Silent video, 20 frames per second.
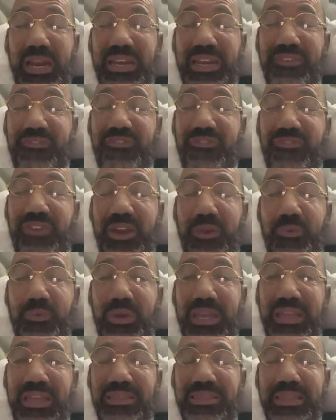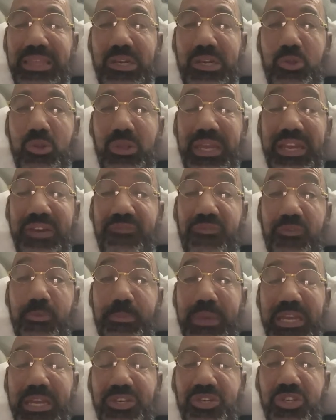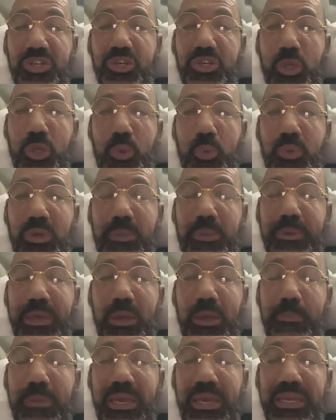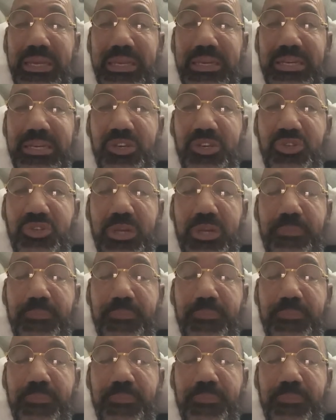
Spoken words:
and very little information known about my condition.